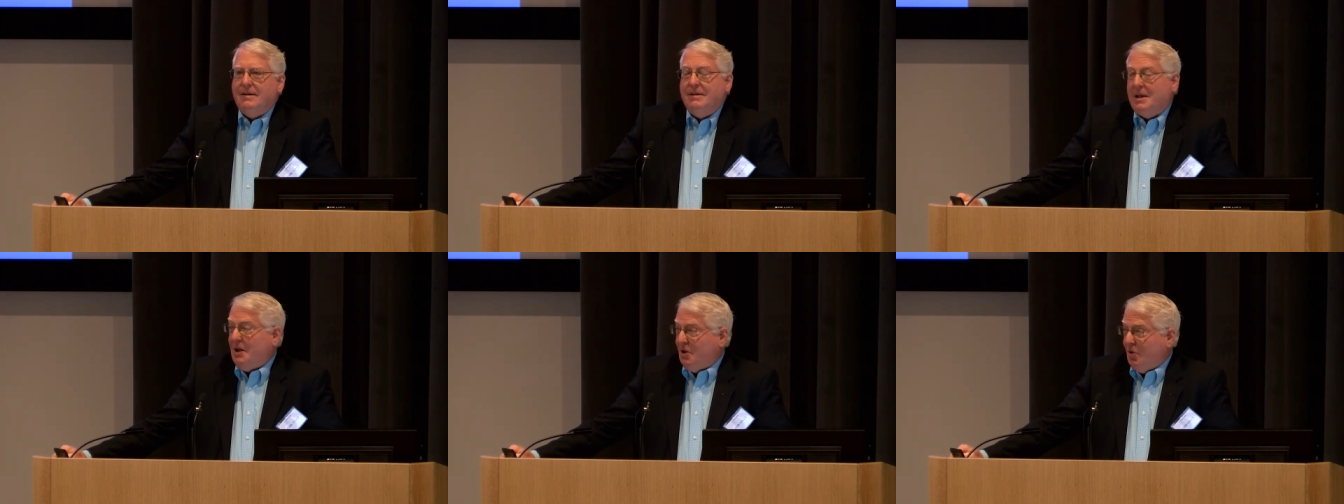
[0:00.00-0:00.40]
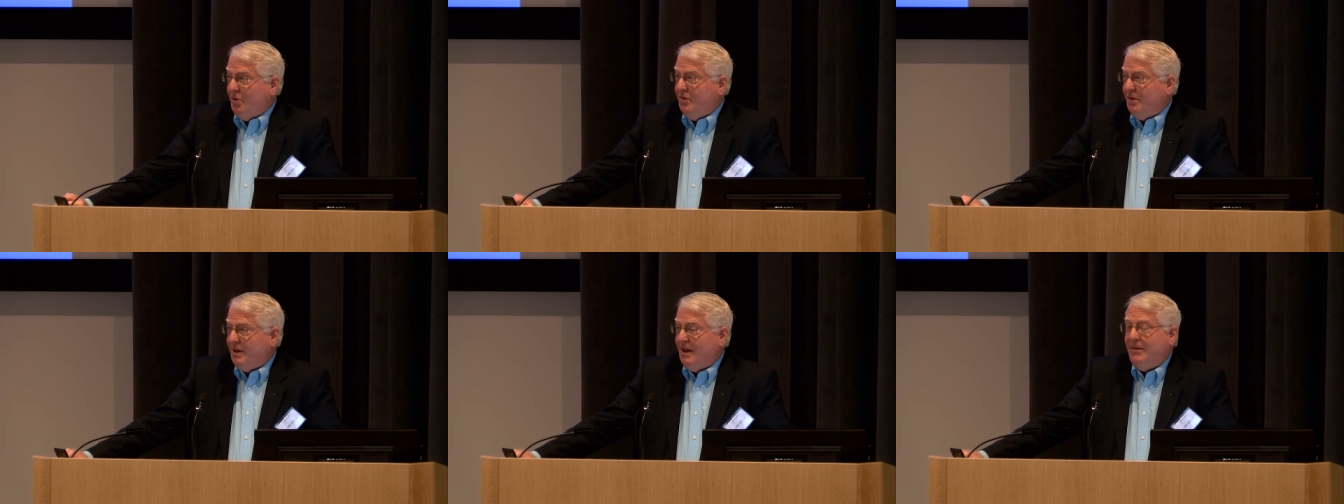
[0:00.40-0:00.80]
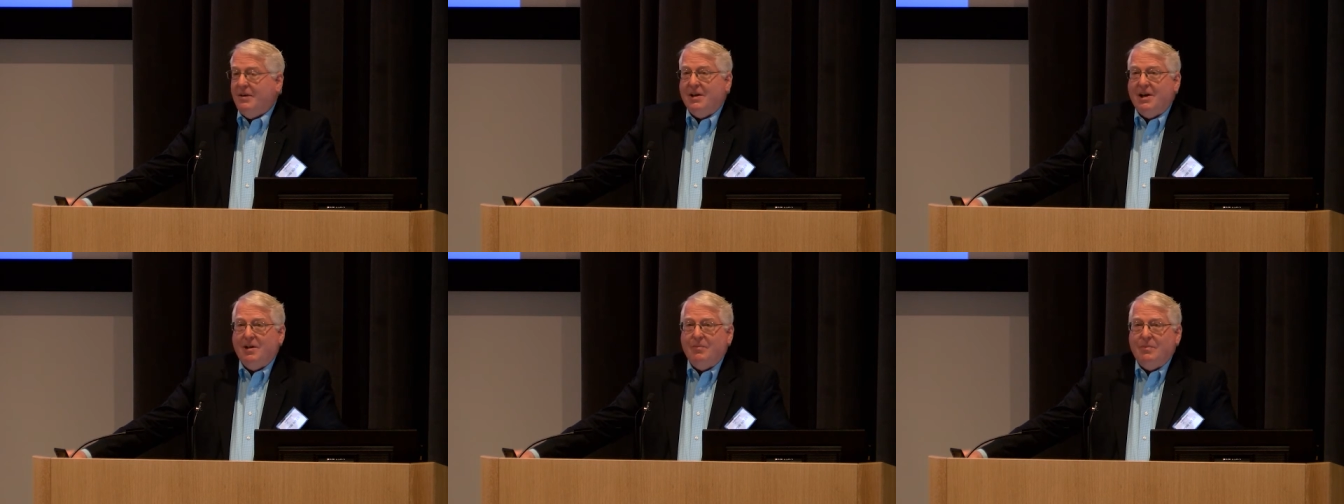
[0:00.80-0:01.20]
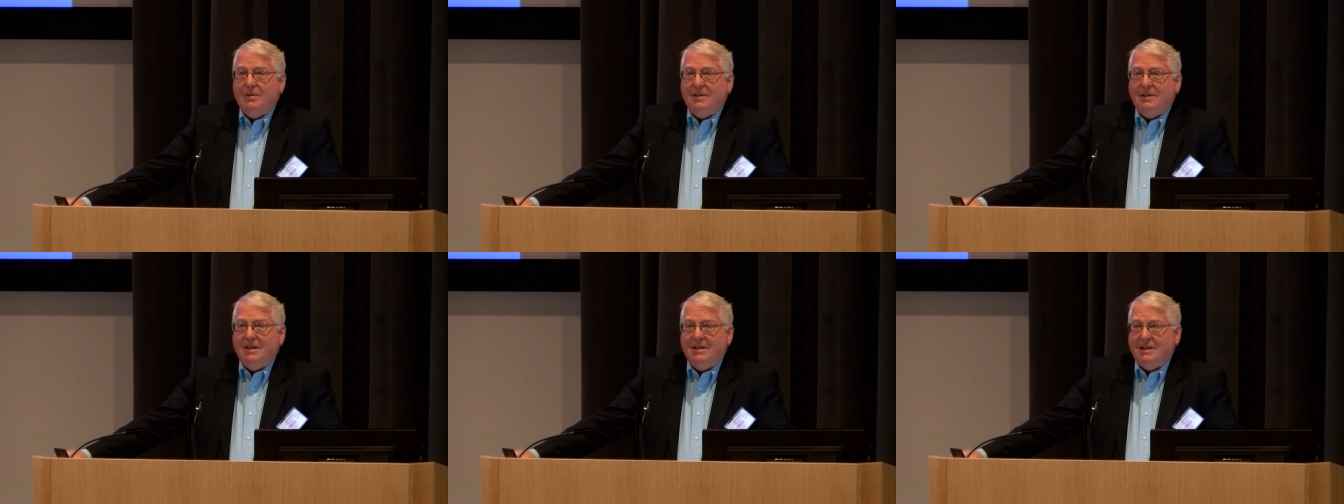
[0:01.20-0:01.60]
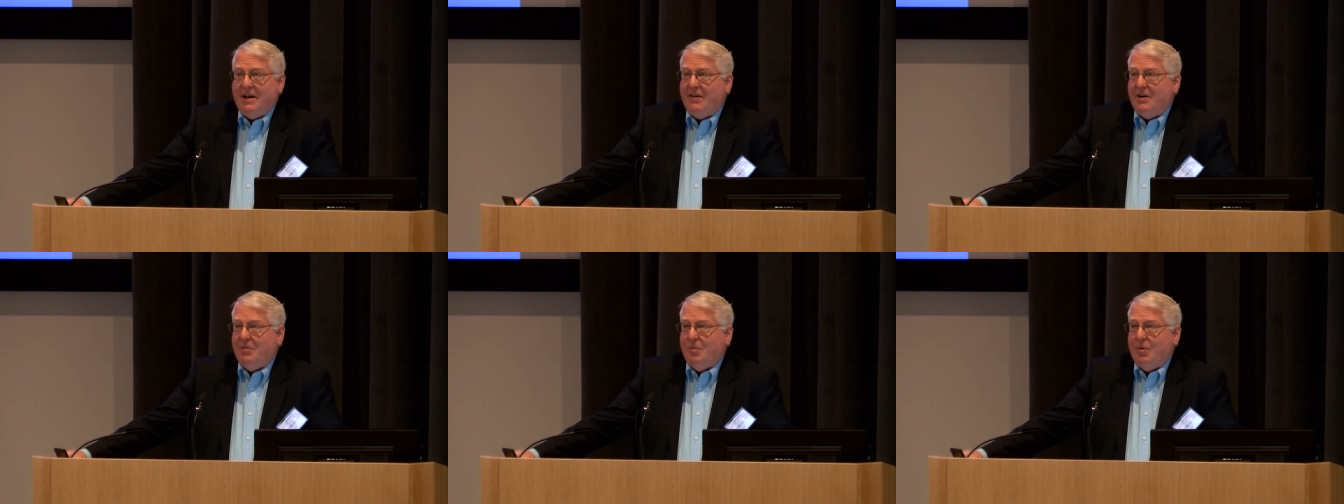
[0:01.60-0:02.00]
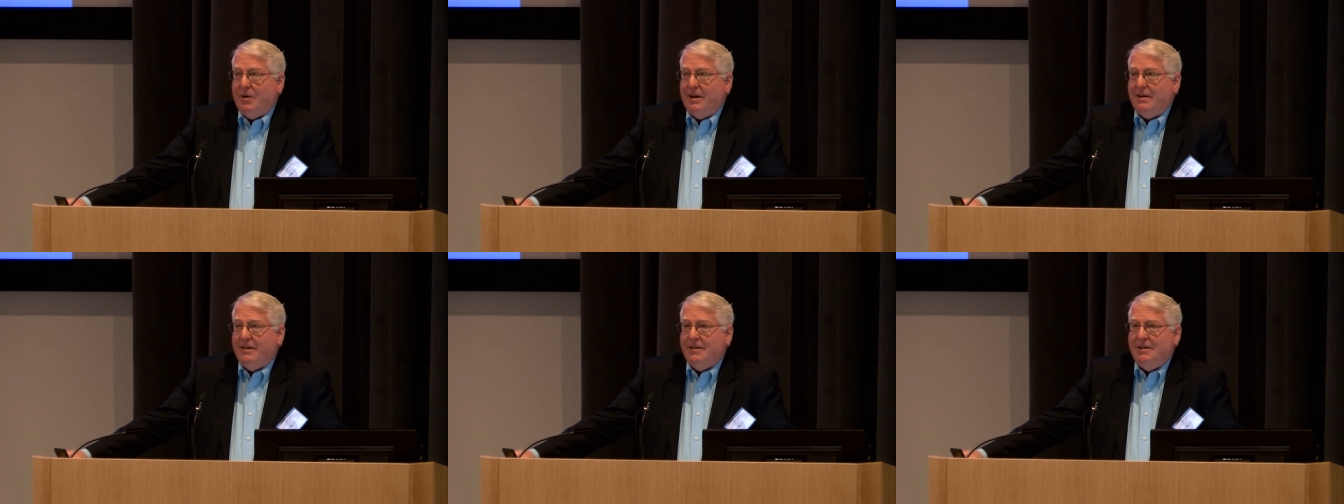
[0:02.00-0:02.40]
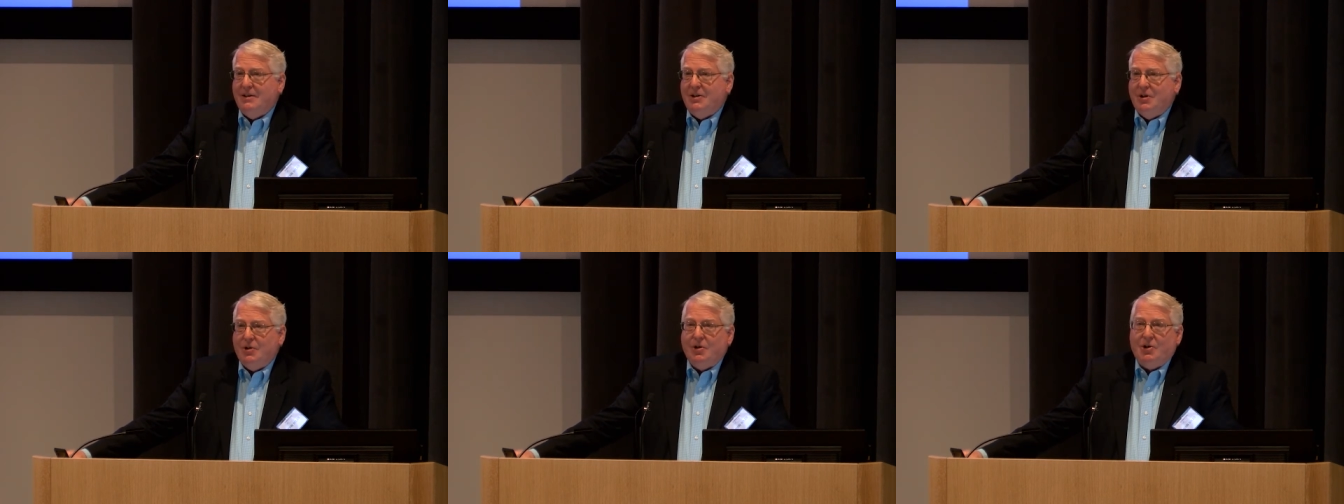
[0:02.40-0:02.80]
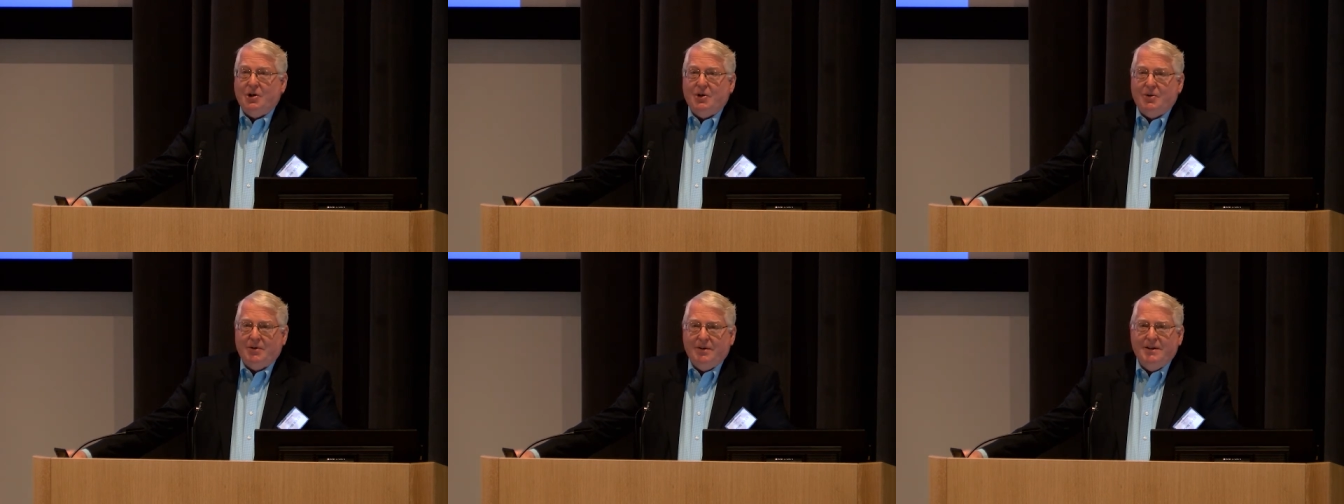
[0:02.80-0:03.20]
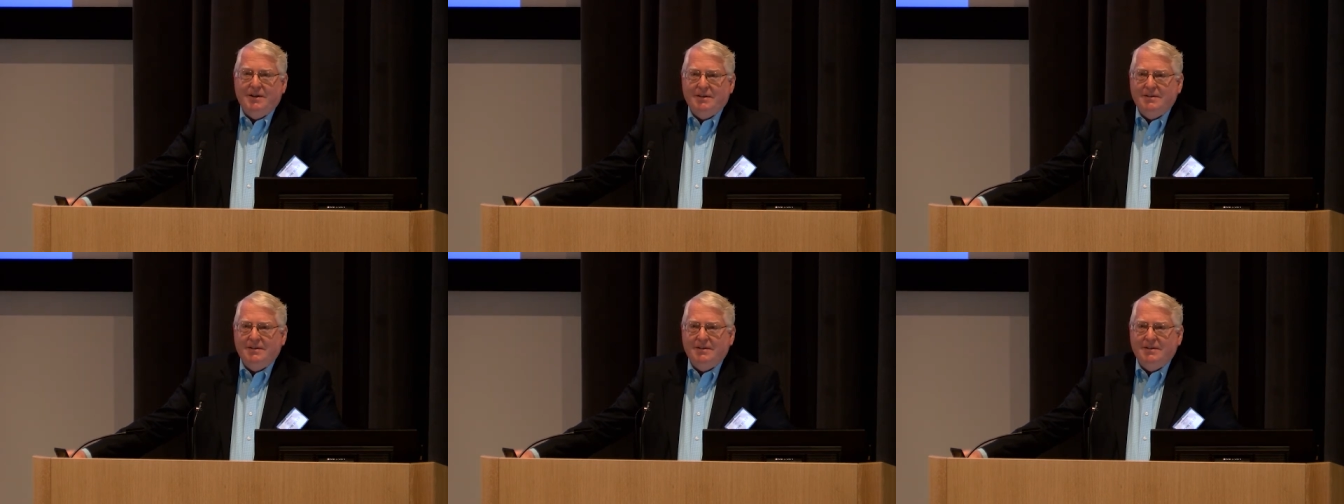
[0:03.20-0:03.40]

Thank you for giving up a Saturday morning to learn.